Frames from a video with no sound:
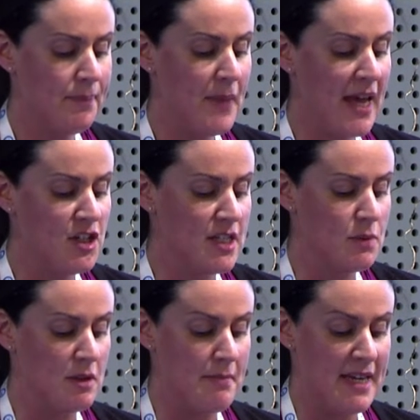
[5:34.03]
patients
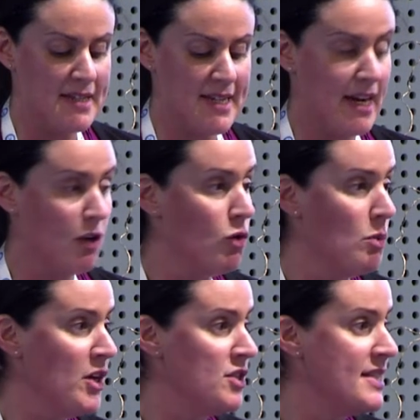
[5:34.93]
with metastatic
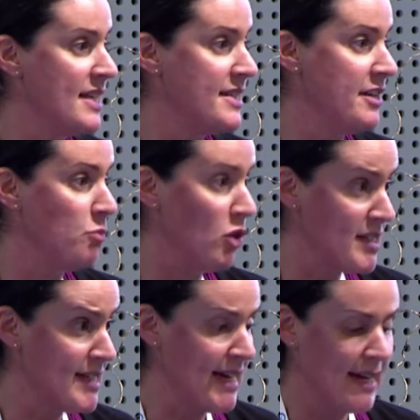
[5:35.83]
hormone-sensitive
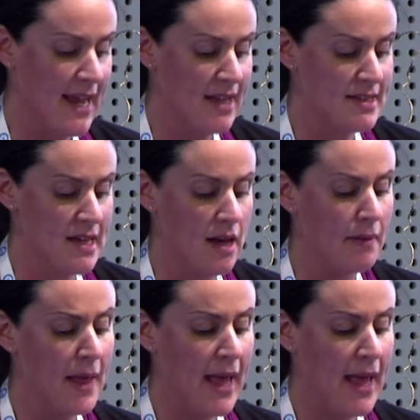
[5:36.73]
prostate cancer,